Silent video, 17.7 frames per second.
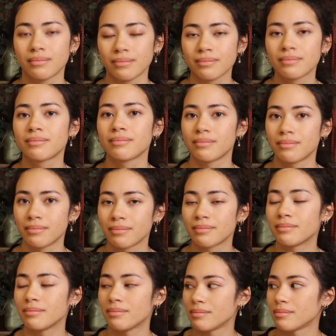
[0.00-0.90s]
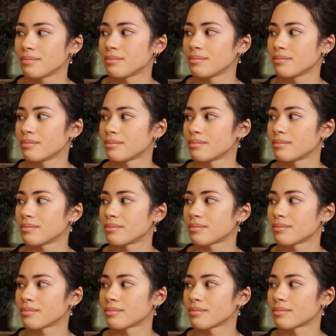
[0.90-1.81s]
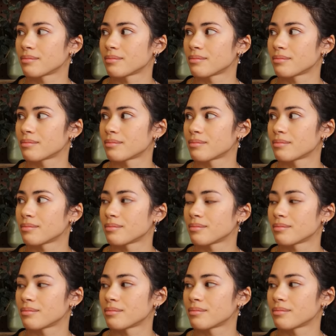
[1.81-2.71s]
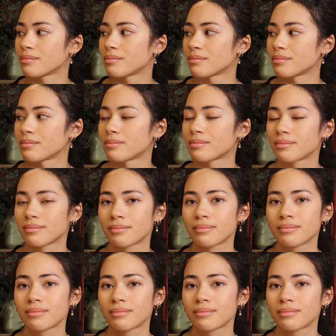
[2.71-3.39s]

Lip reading: (not speaking)